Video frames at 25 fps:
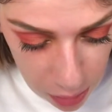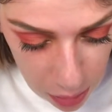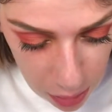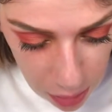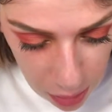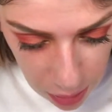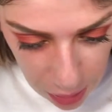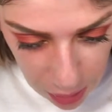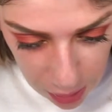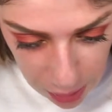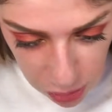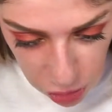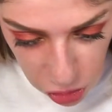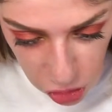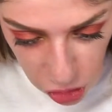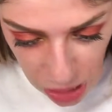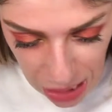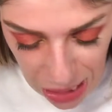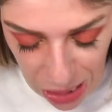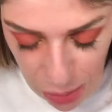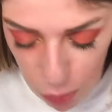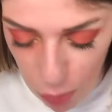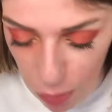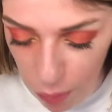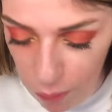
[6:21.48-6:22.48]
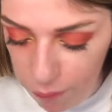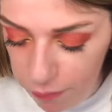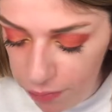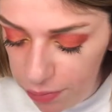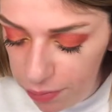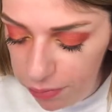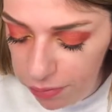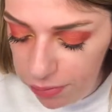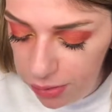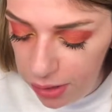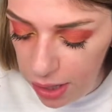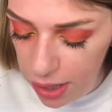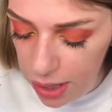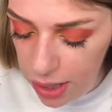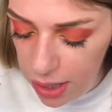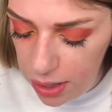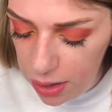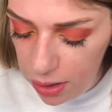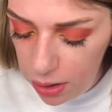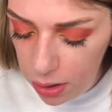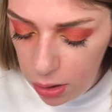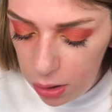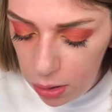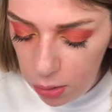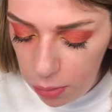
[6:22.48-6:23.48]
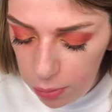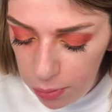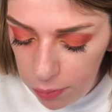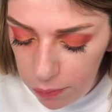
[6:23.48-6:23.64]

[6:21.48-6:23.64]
in shade 150 with